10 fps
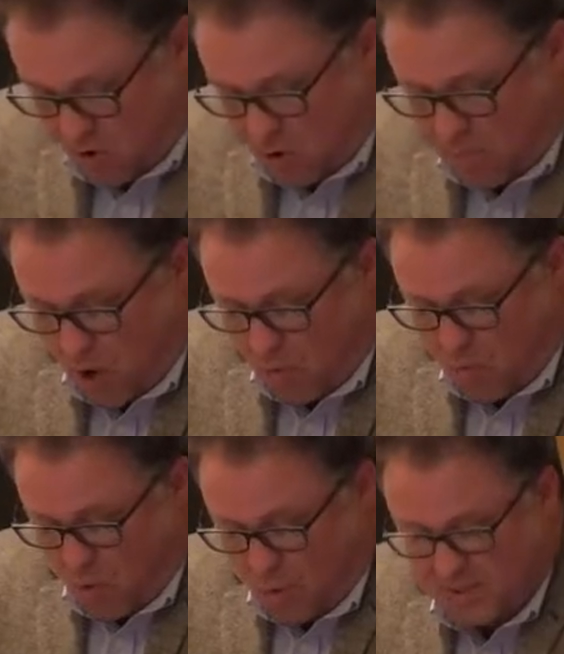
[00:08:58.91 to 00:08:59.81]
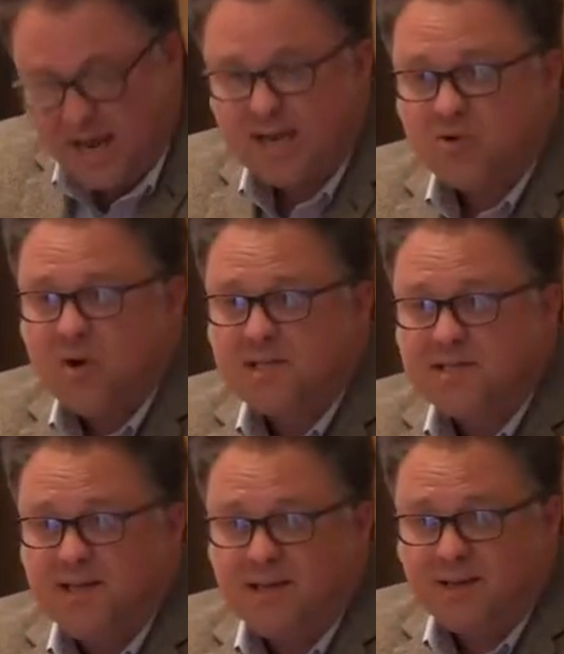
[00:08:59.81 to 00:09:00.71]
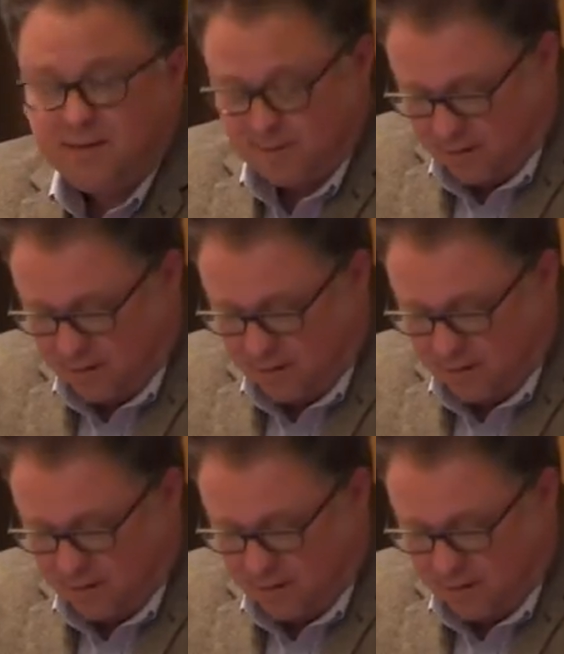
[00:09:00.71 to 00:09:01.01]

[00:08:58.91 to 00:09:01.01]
Earl Pope was a trustee